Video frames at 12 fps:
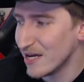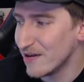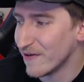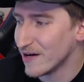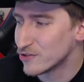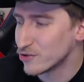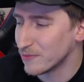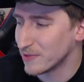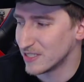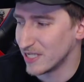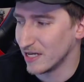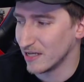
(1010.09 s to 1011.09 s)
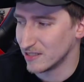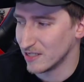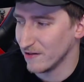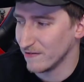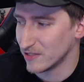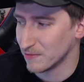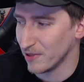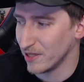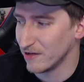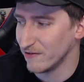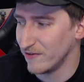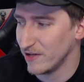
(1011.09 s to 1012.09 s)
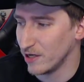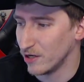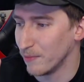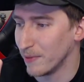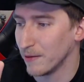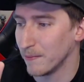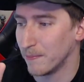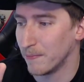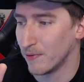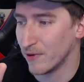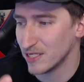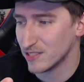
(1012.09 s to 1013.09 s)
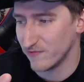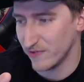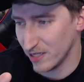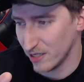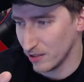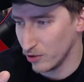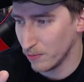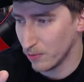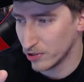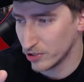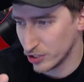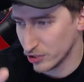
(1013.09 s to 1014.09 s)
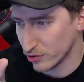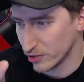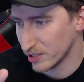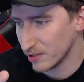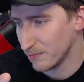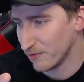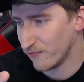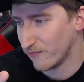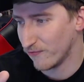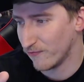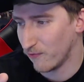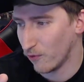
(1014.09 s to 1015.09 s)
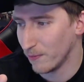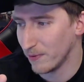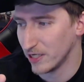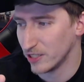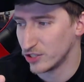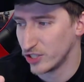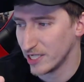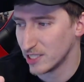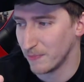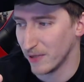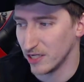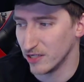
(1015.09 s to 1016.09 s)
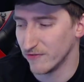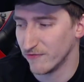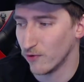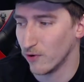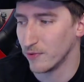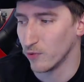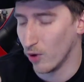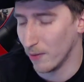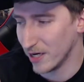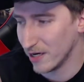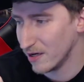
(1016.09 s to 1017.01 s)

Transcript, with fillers: He finds a room containing a television playing a video about breastfeeding newborn children before being chased by a deformed woman.